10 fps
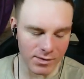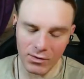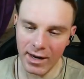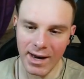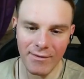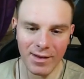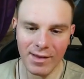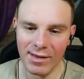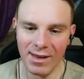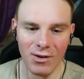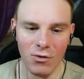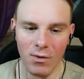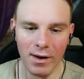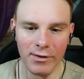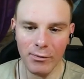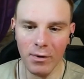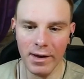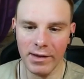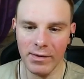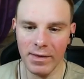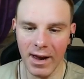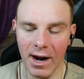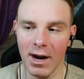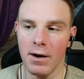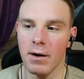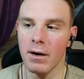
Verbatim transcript: didn't even see who else was there.